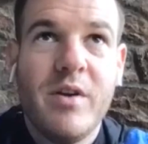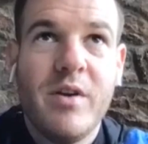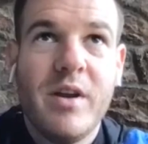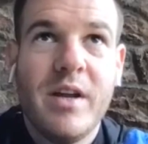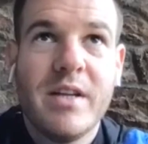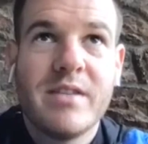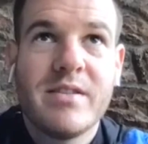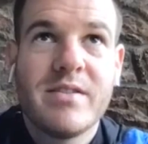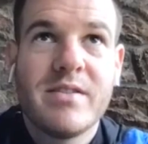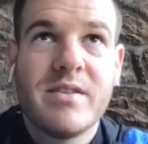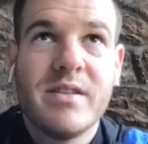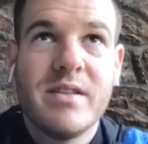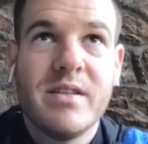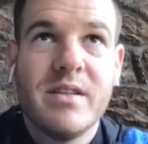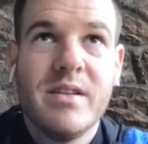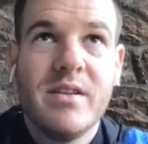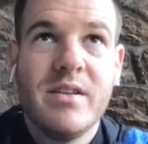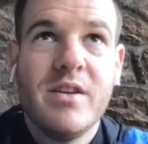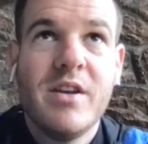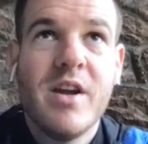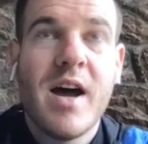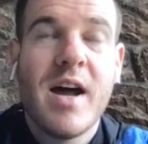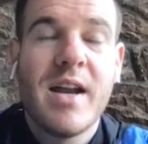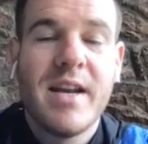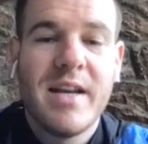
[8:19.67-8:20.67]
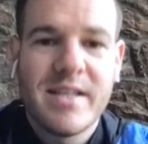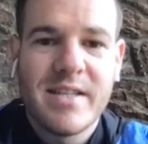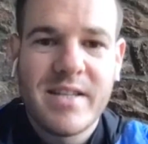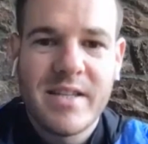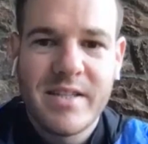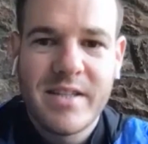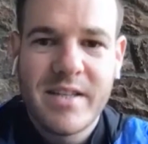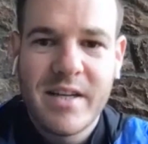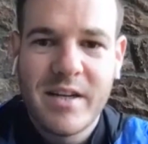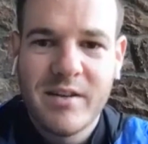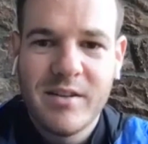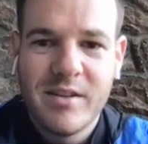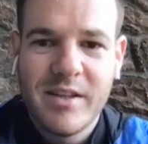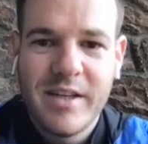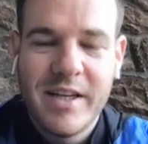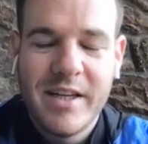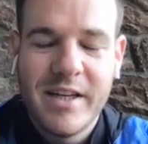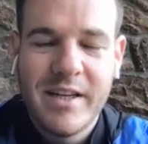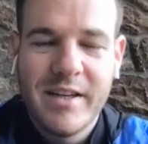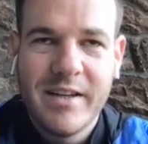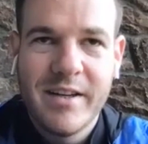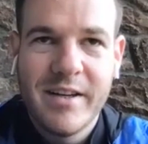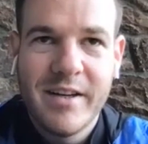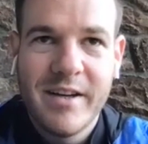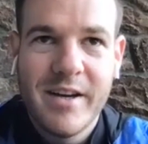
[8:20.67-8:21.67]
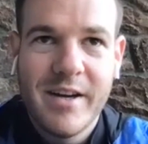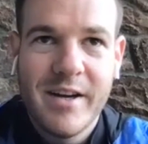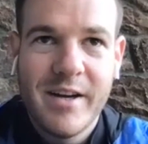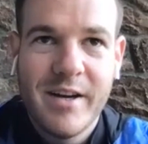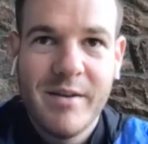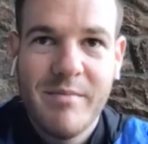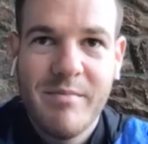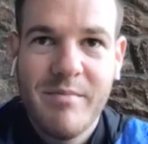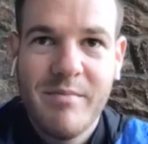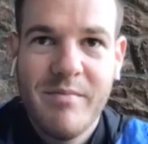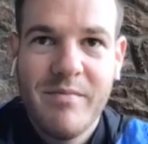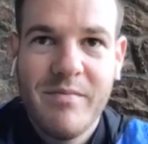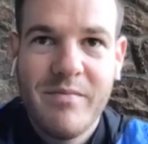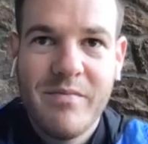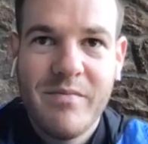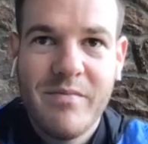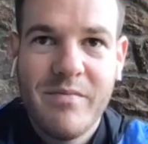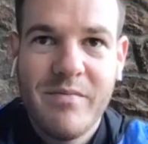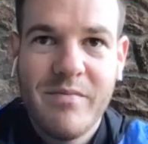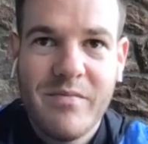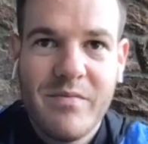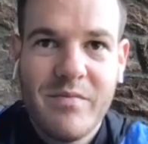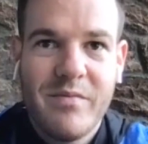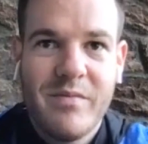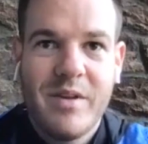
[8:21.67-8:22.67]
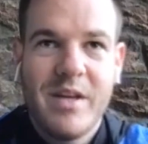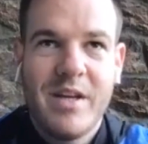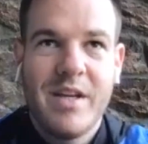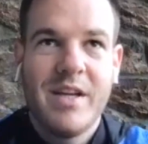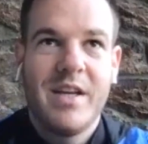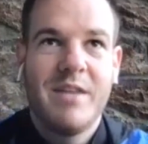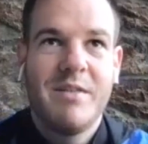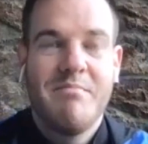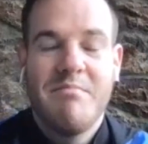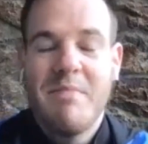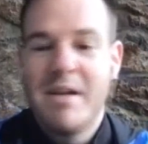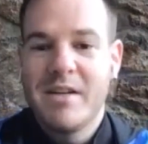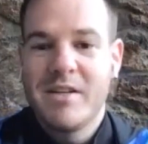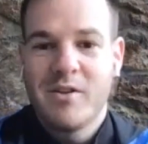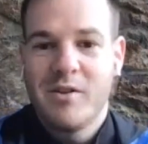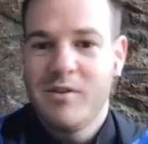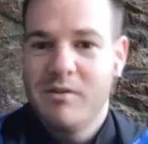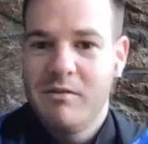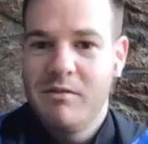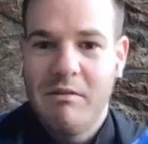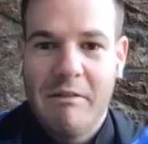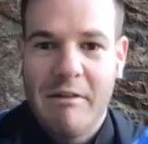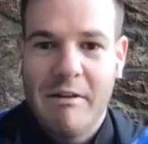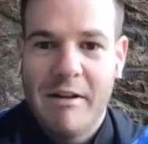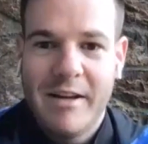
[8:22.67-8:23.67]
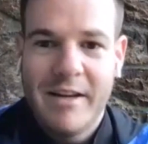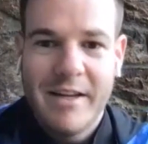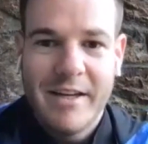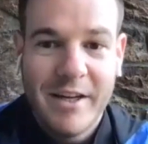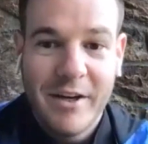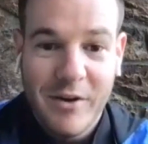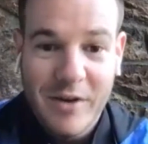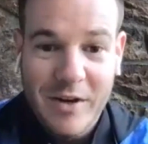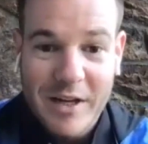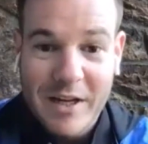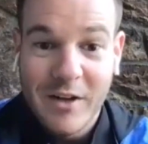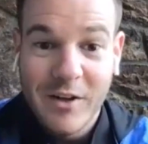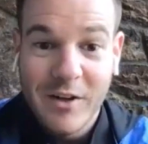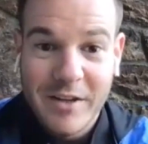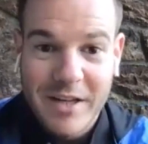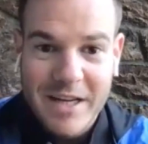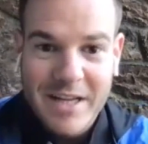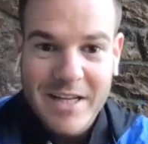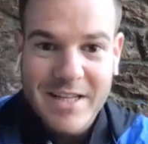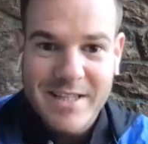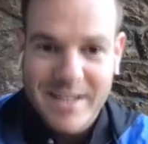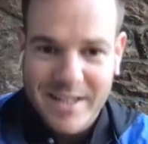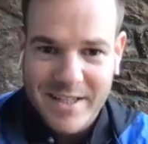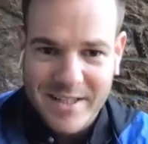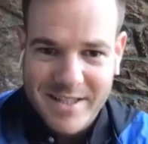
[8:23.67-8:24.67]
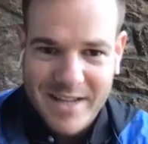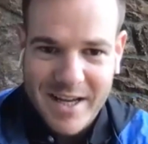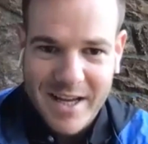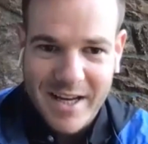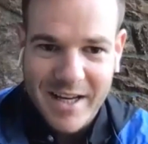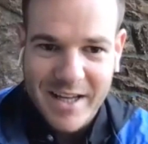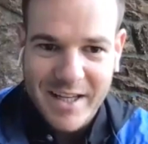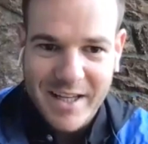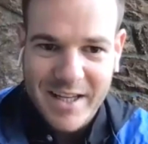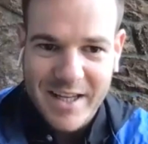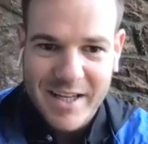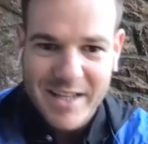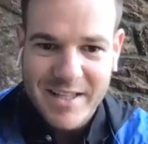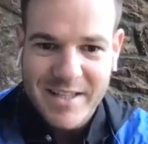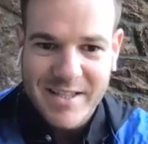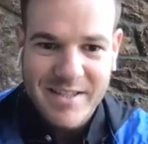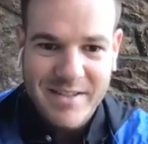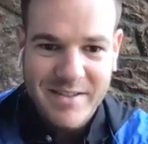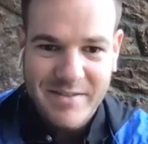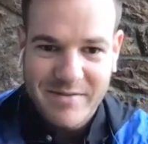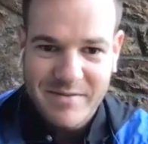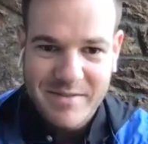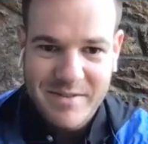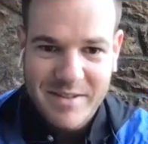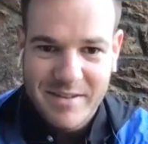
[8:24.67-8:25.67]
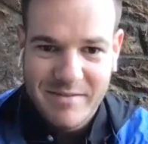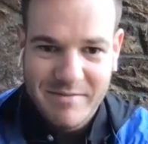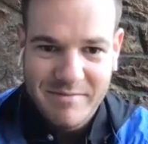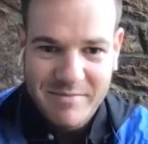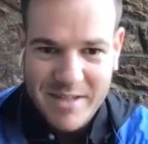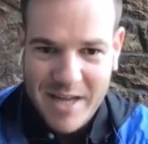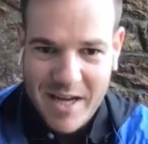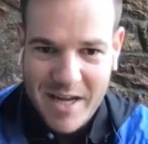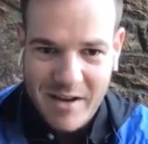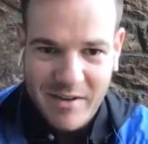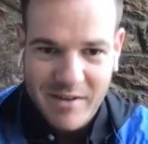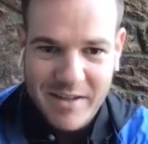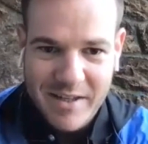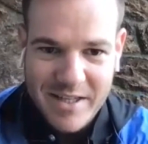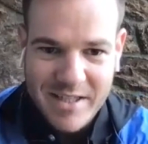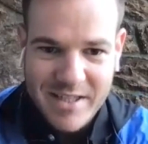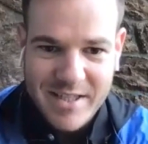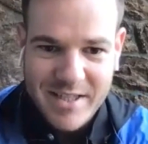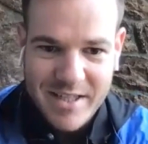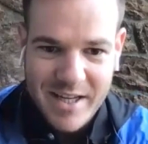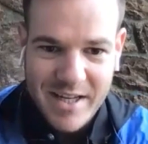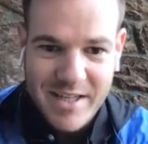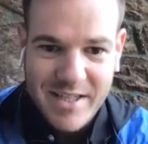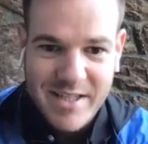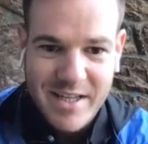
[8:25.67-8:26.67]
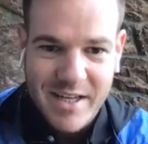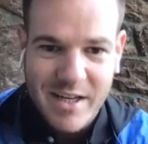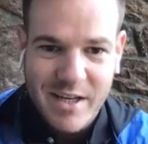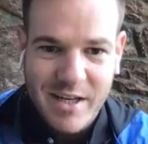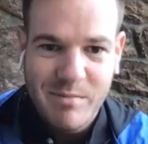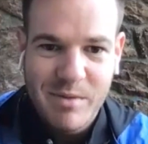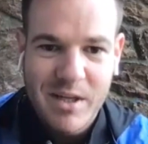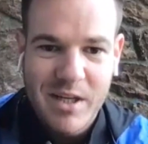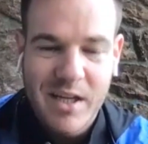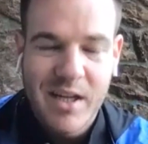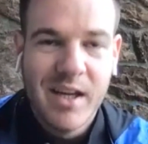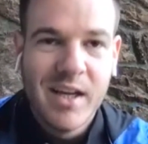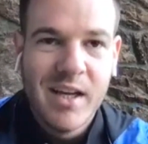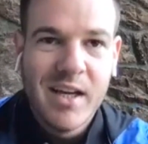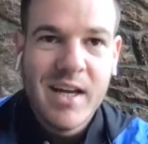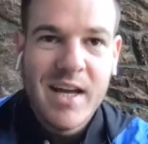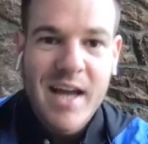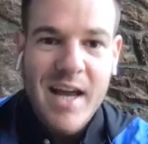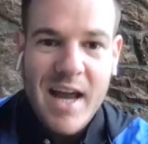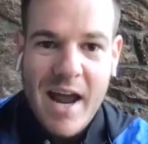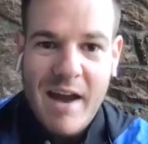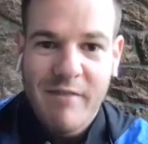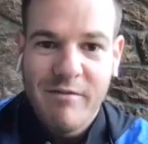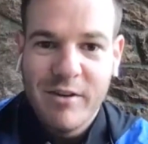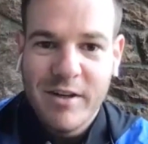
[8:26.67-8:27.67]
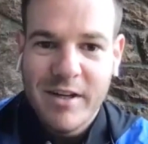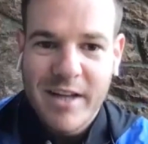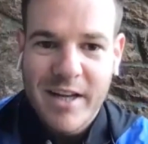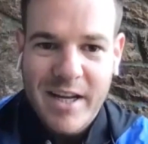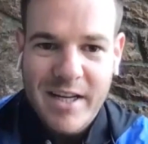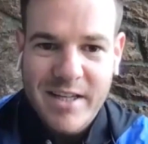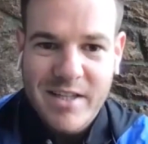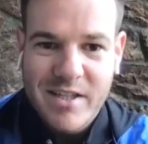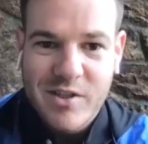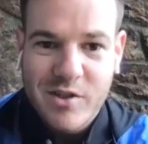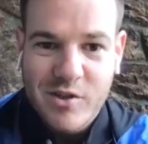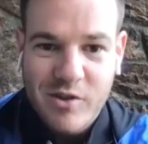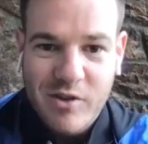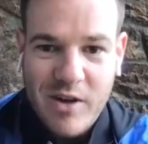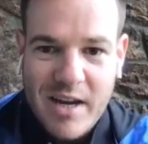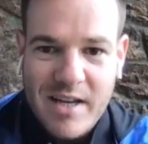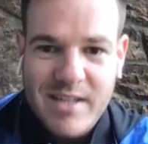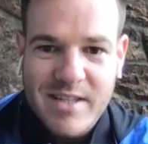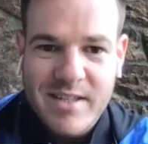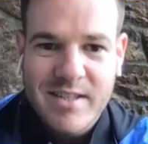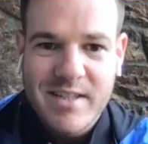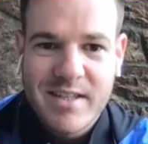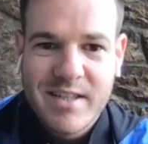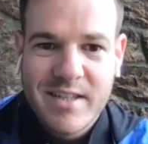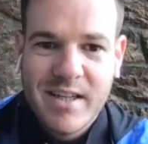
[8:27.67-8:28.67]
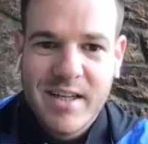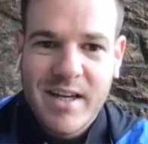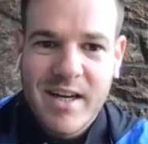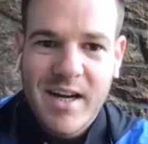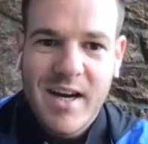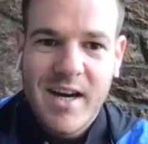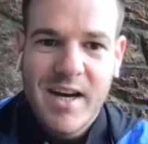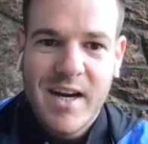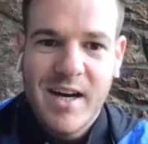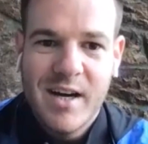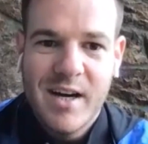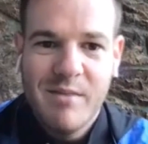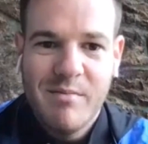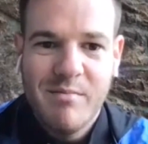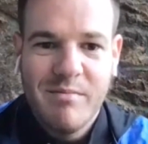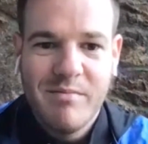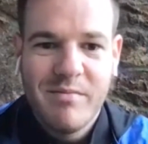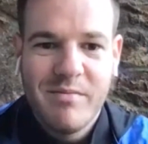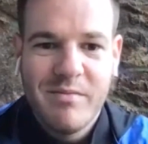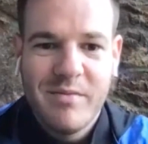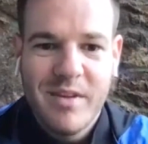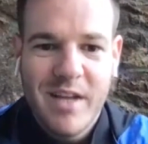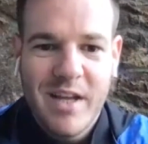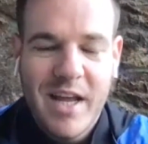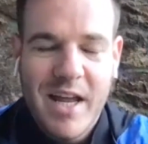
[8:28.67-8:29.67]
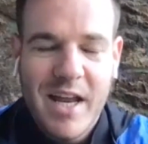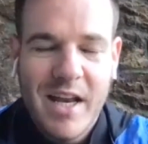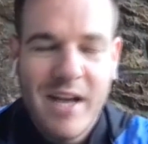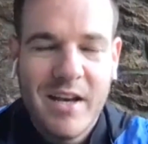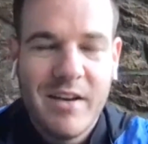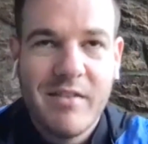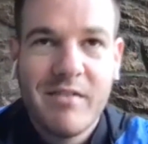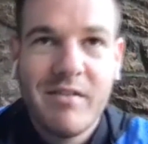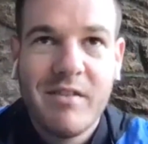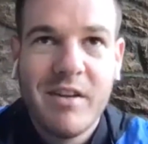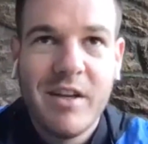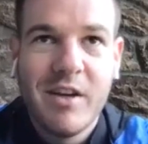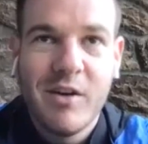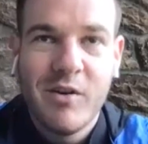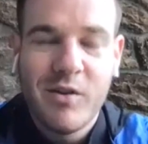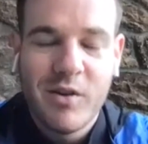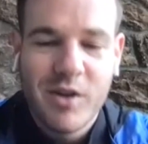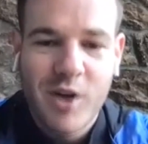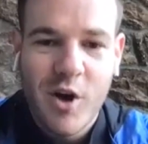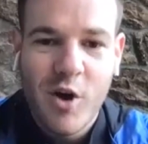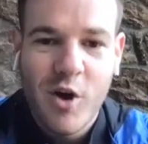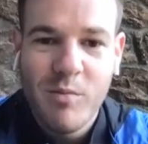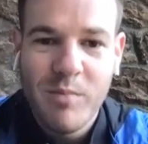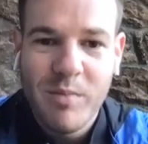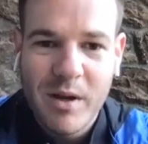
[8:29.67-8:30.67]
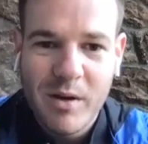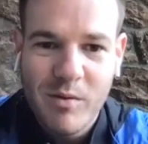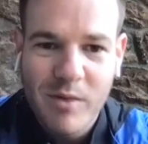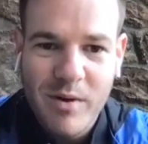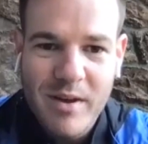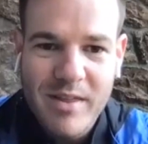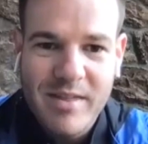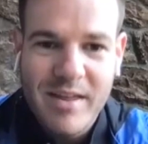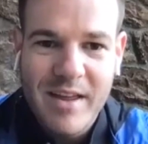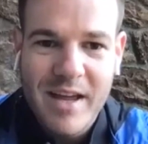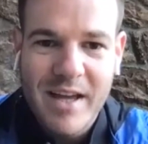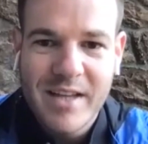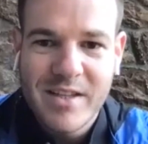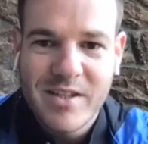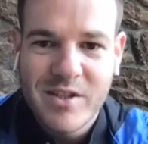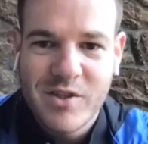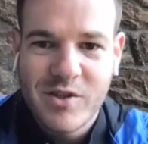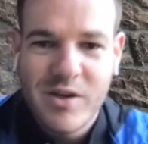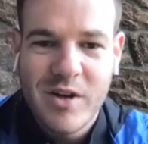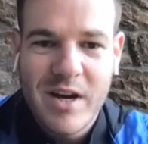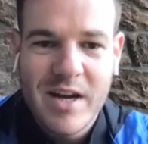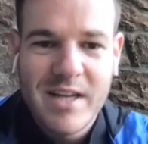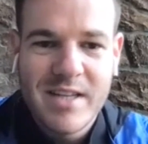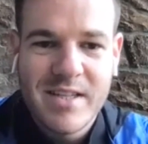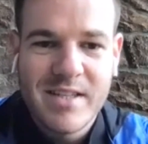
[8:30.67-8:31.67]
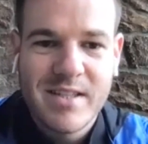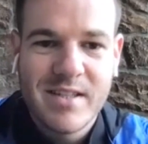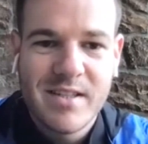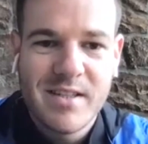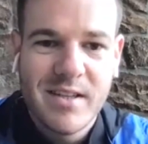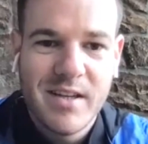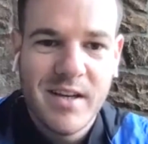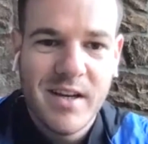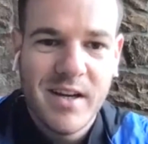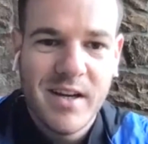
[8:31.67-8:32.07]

It's not necessarily mental, illness that's getting kids down these days. It can be everyday stress and, coping with that stress